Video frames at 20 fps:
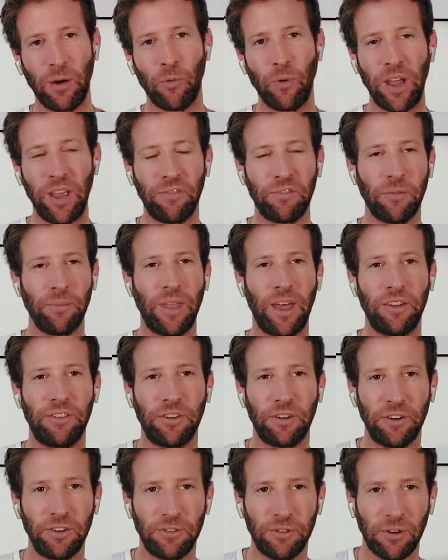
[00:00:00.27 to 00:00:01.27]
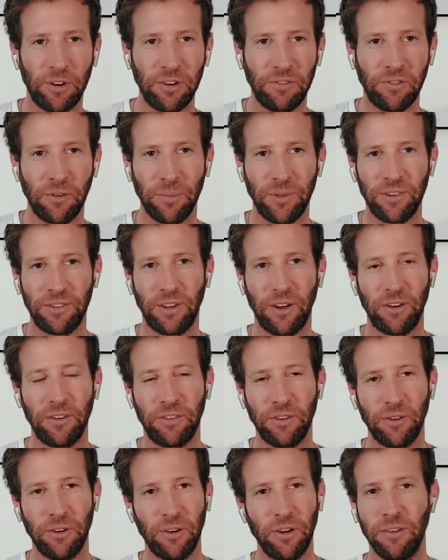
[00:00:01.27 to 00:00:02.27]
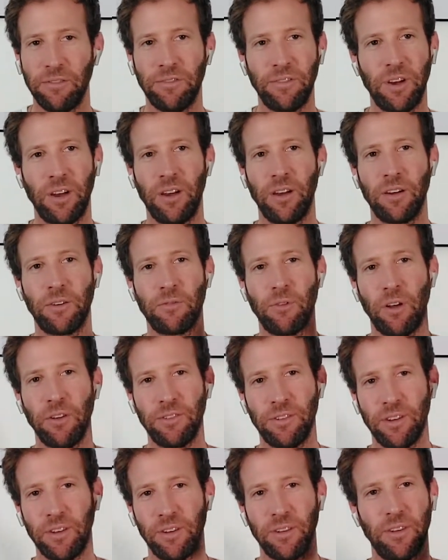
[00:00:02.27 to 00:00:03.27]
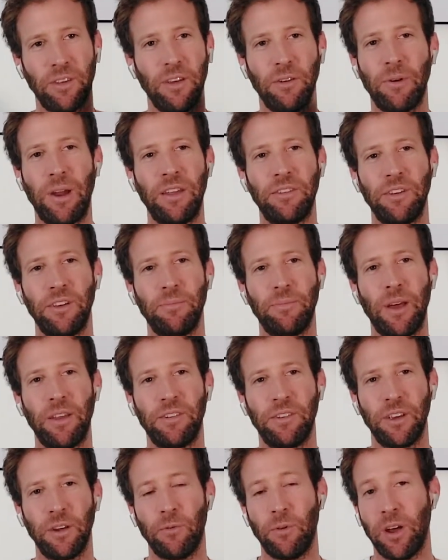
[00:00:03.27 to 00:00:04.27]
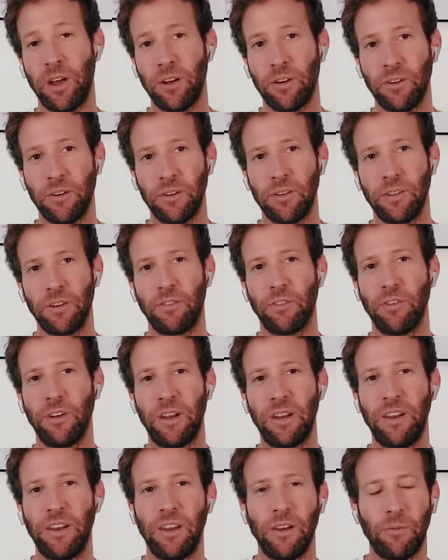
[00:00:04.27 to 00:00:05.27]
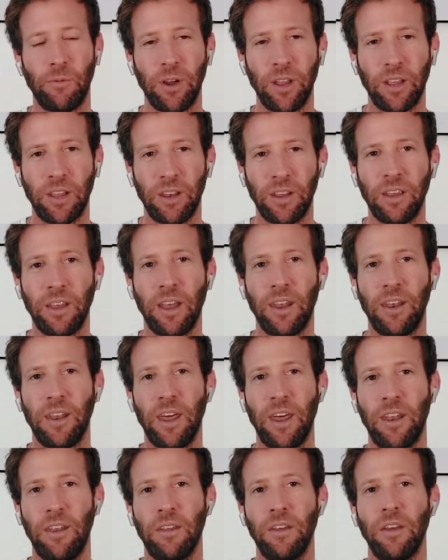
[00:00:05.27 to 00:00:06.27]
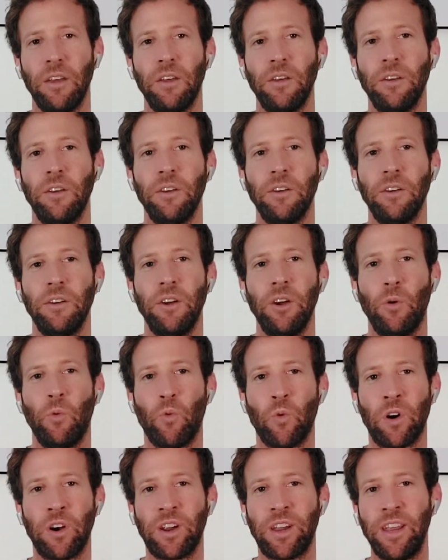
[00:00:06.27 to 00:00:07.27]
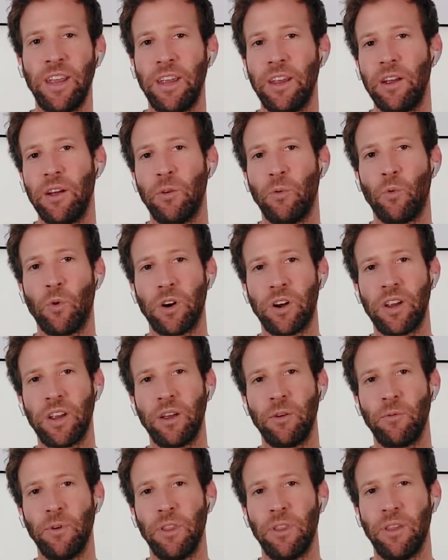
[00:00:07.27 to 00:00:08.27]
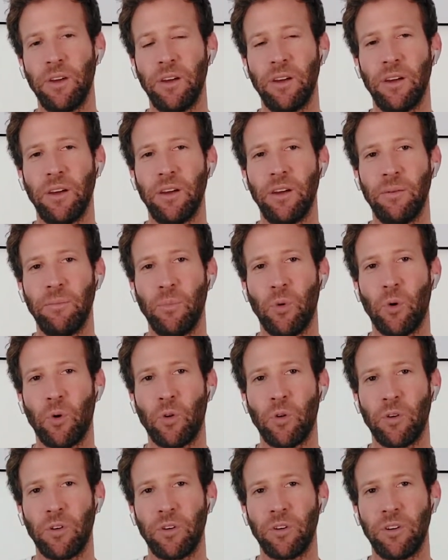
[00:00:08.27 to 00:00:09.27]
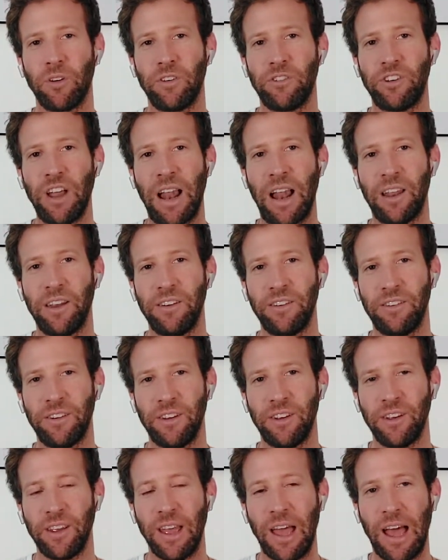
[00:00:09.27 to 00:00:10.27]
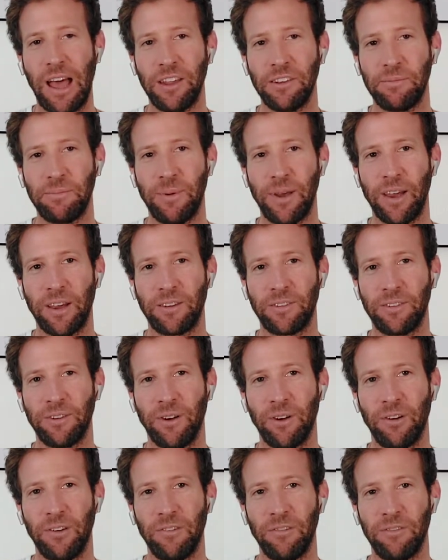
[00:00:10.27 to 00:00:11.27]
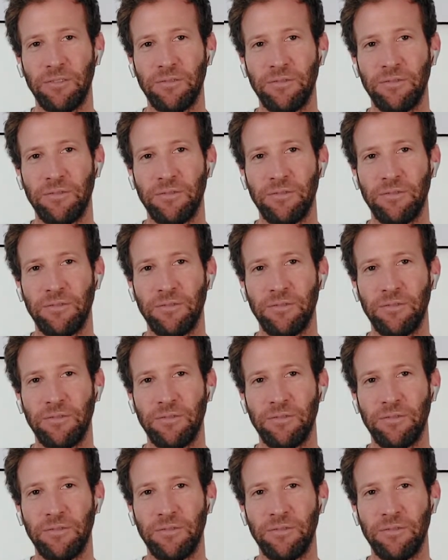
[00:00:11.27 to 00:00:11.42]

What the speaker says: away from that territory, from this territory of crossing the arising and passing away, or the Kundalini awakening, and then working with the more challenging aspects of